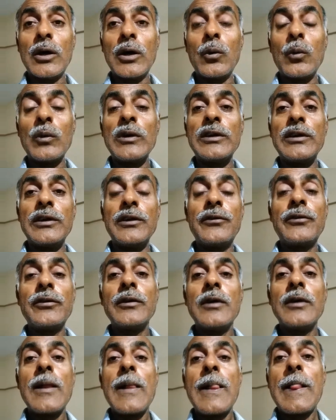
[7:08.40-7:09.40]
with this,
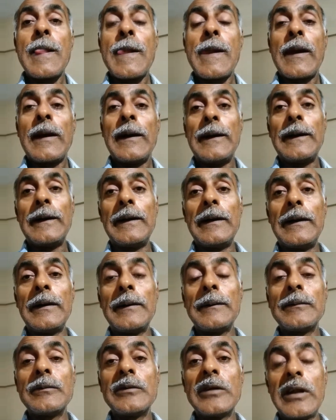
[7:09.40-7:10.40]

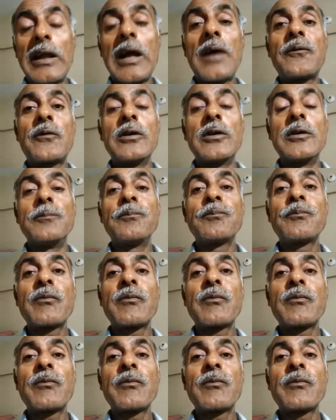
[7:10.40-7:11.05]
the laughter,